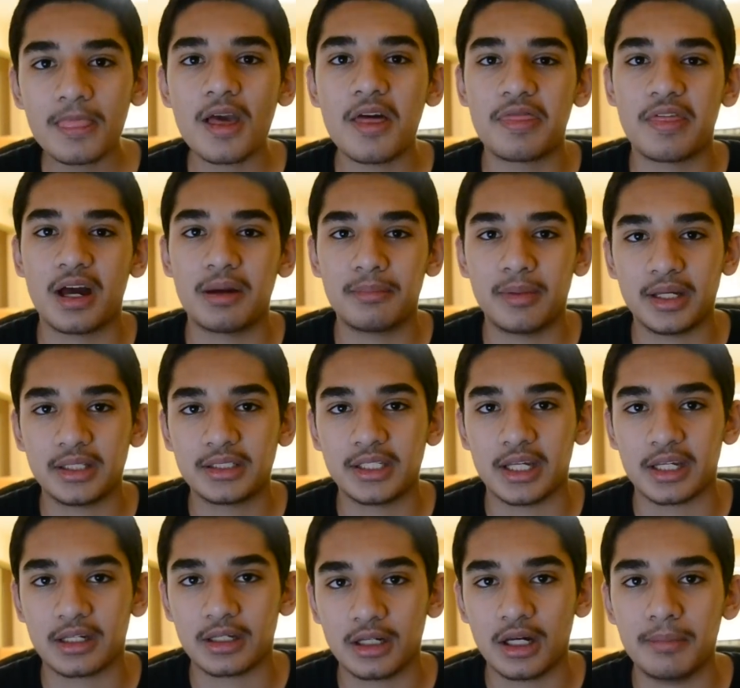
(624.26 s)
that might
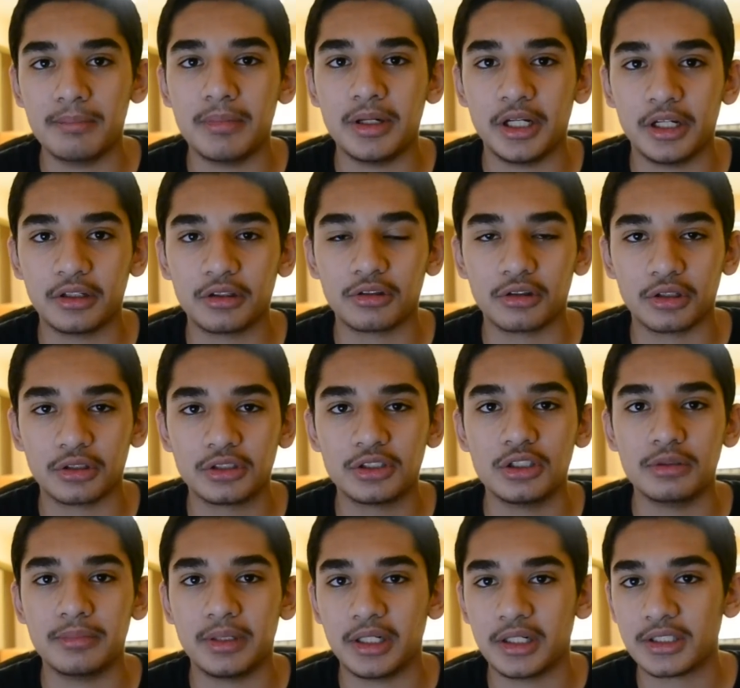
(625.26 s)
take a minute or
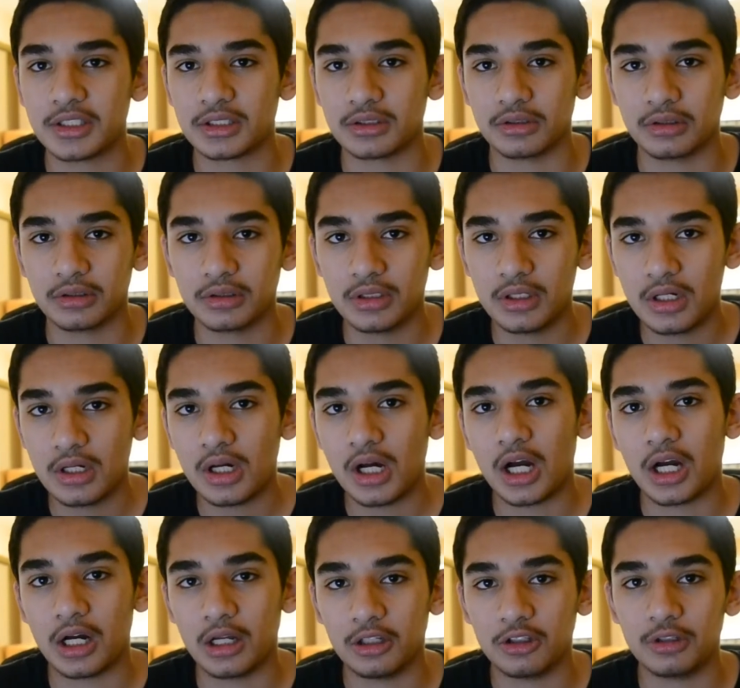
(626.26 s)
two minutes or
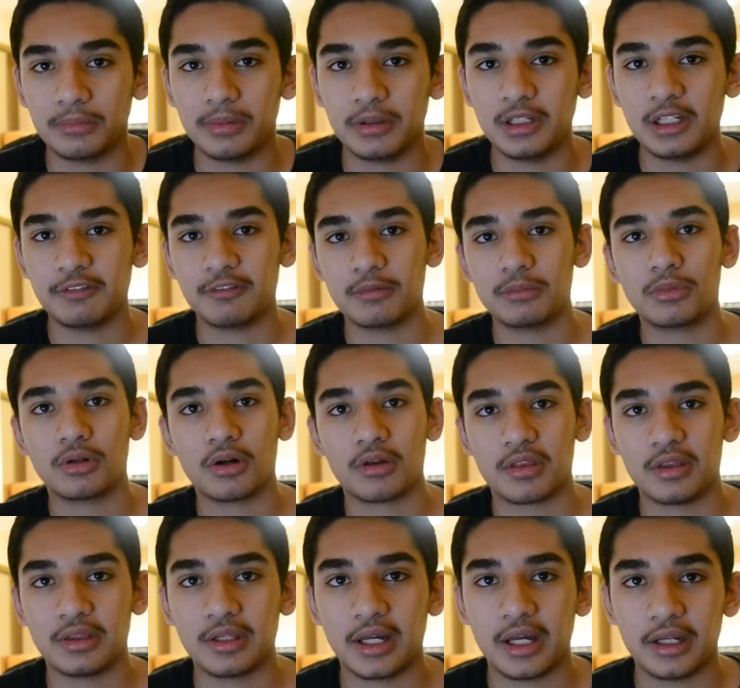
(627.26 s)
uh, a little bit even more
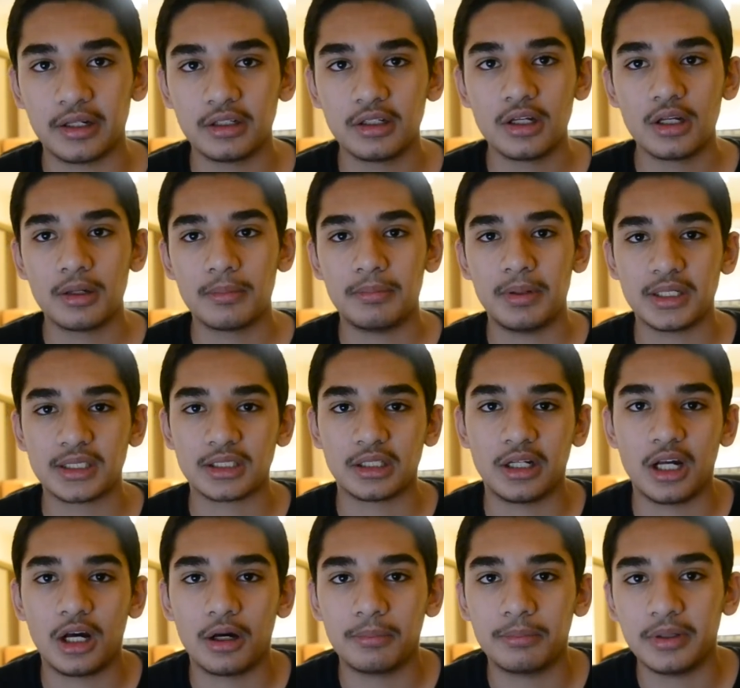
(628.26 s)
than that, based on
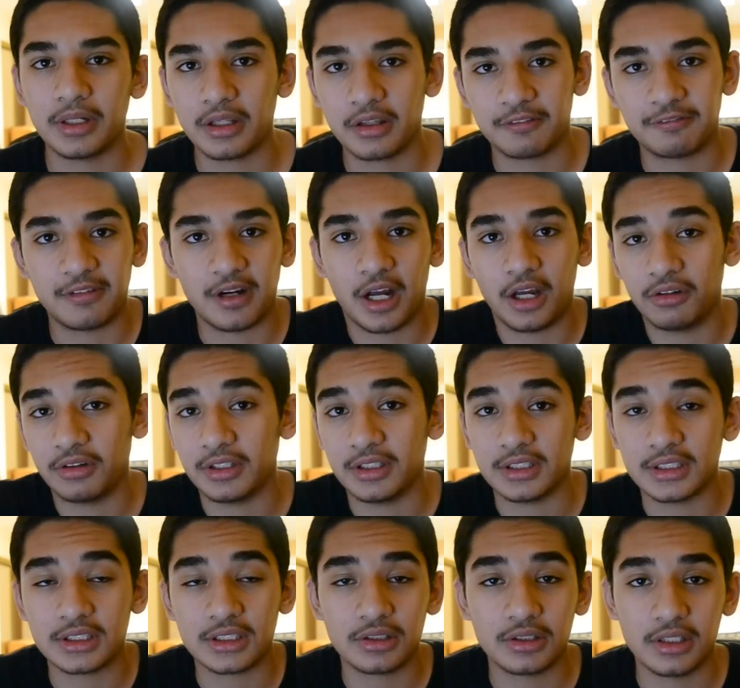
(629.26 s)
how big the file
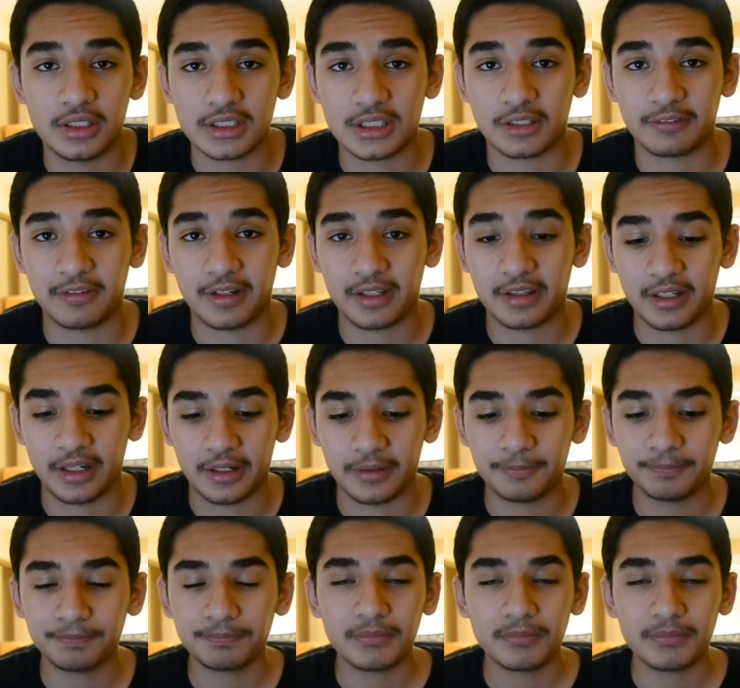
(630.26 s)
is and stuff like that.